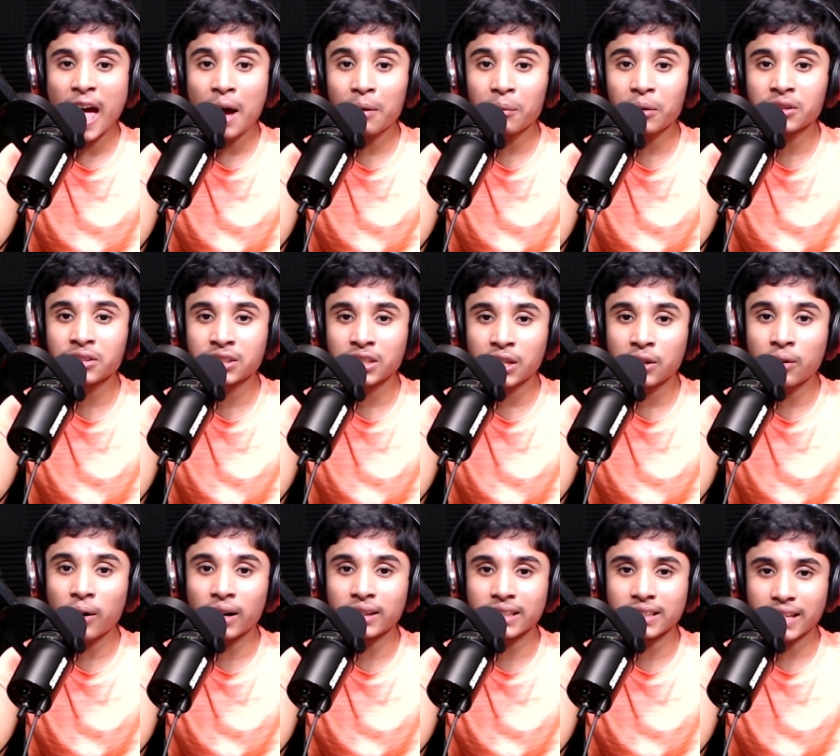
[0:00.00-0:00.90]
and we'll see you
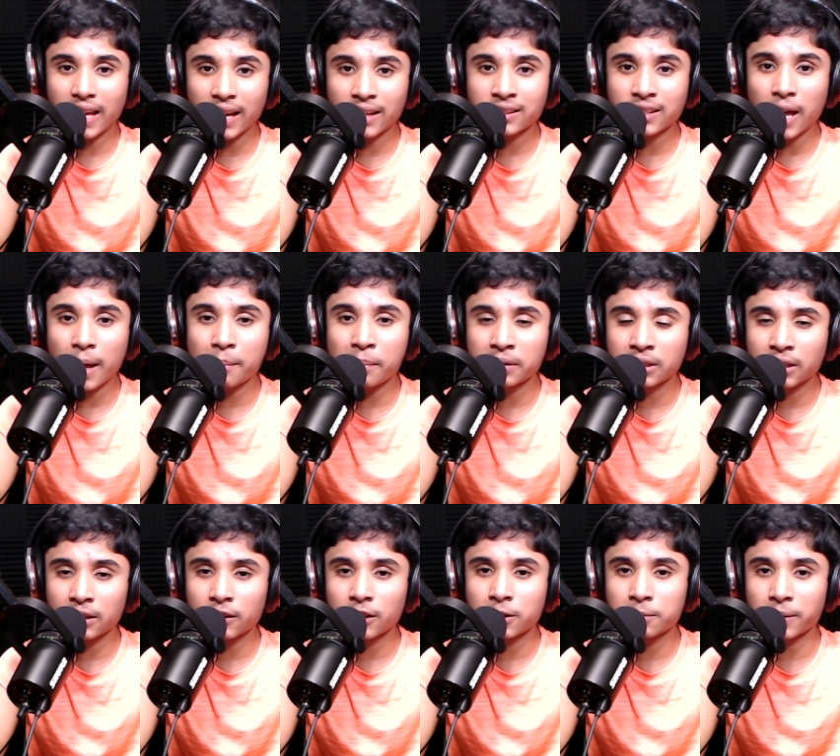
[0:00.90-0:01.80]
on the next
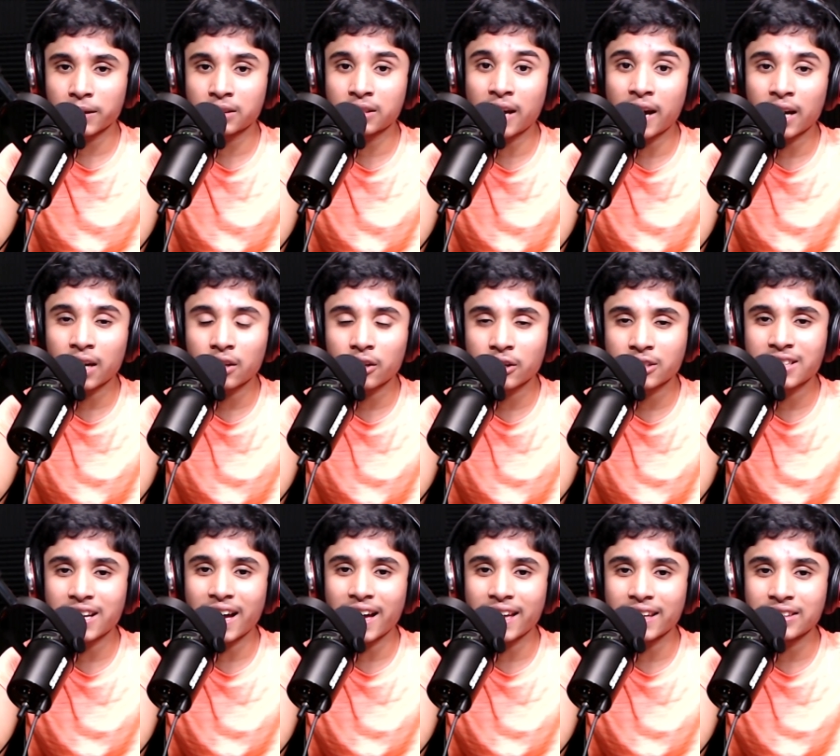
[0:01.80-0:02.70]
episode of Spectacular
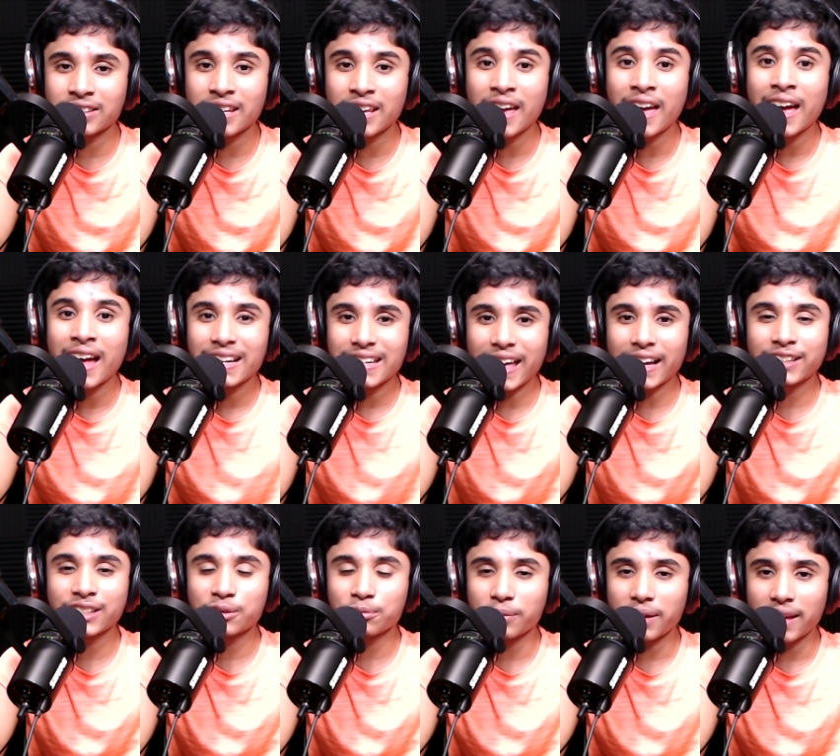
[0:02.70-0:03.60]
Science
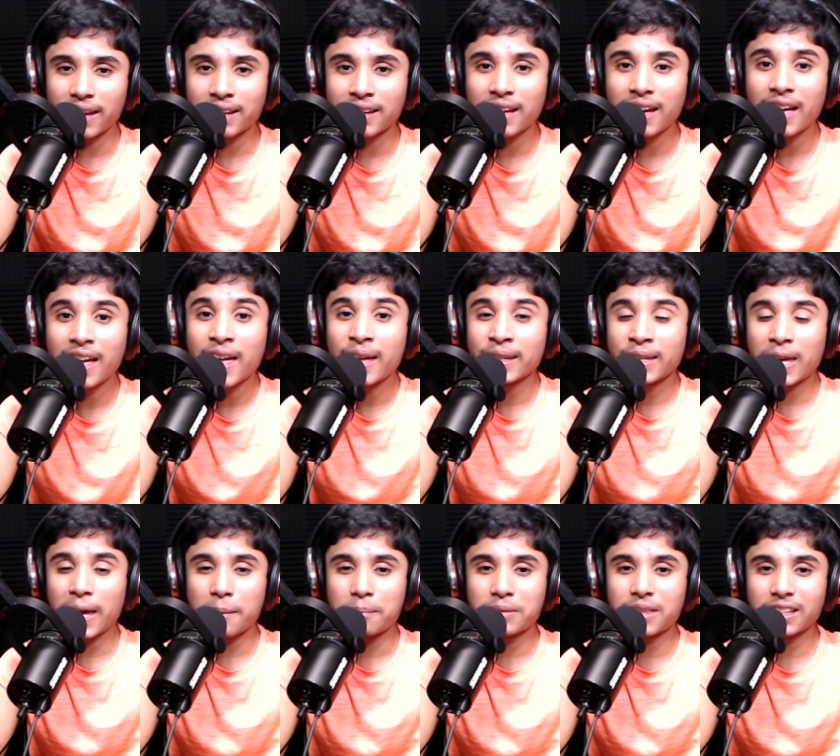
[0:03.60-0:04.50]
next week.
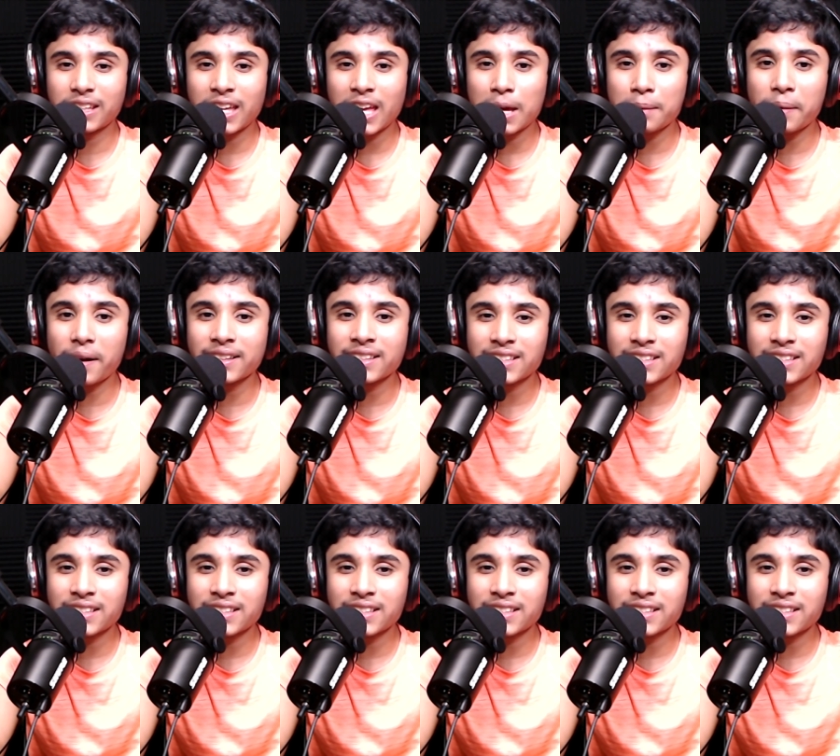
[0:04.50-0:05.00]
Keep thinking about